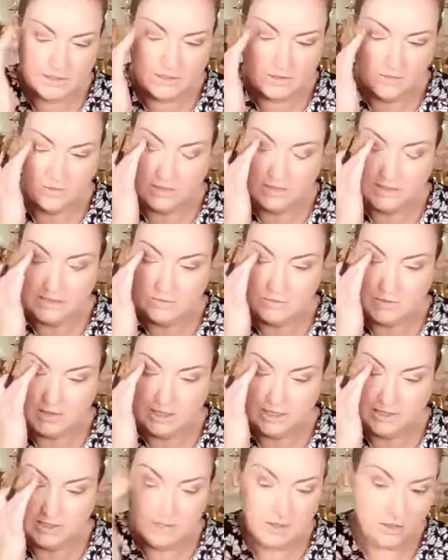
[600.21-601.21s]
So once we
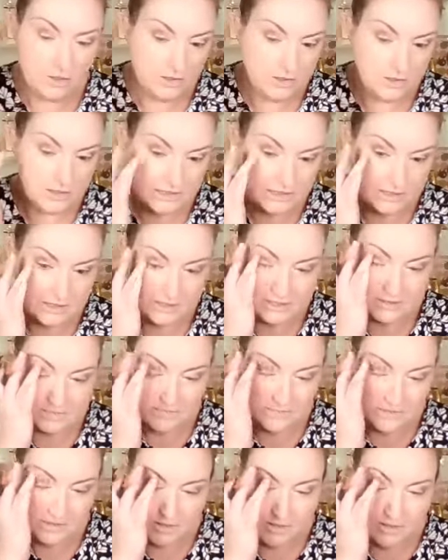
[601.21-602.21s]
had the oddities,
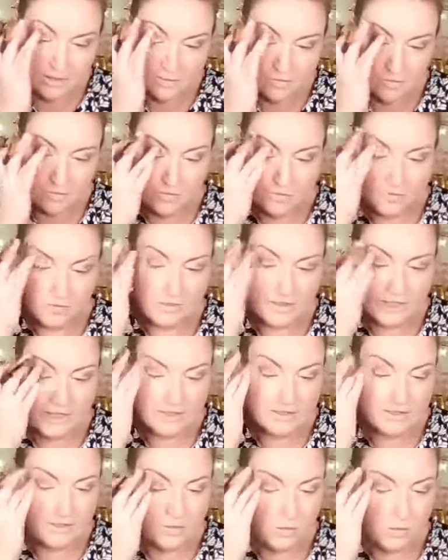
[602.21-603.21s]
we
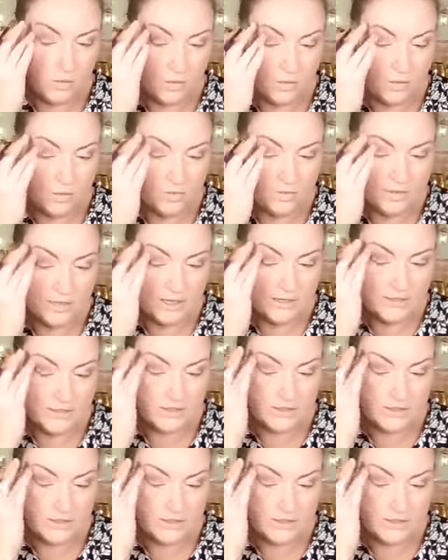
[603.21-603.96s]
had the wall, we had the